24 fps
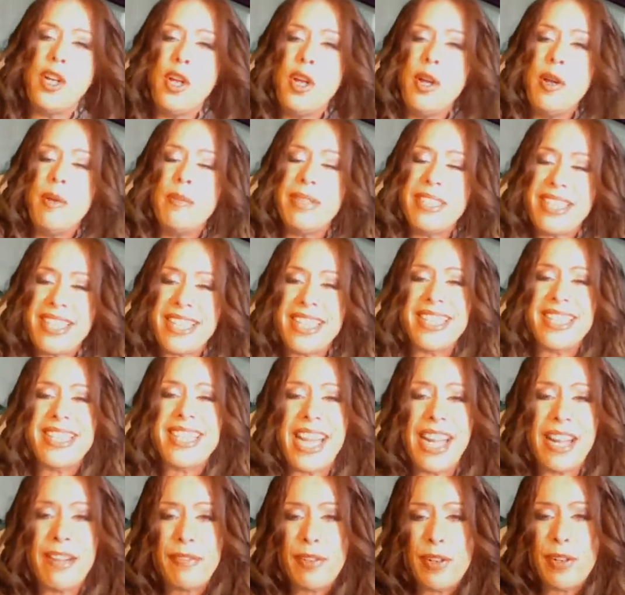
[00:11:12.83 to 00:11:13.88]
But since I
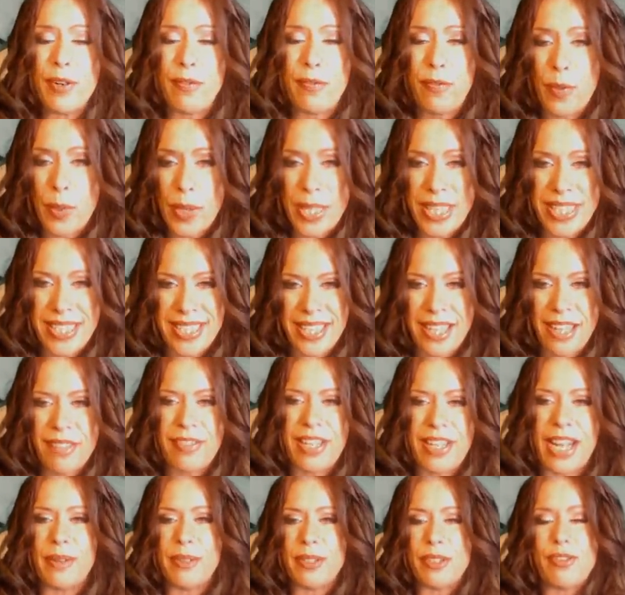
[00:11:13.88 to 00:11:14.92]
have no voice left,
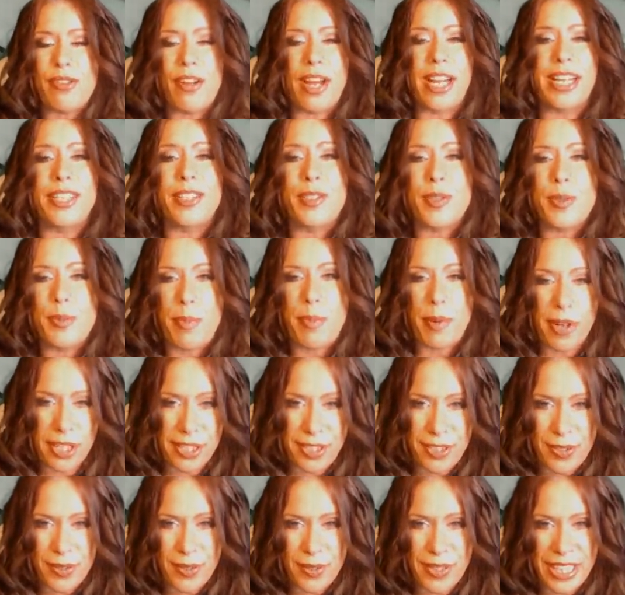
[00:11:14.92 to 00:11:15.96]
I will try to do part
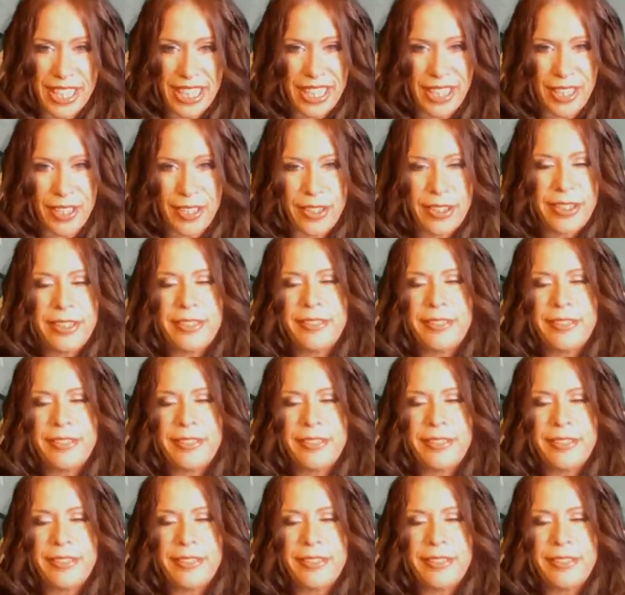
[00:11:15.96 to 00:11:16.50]
two later.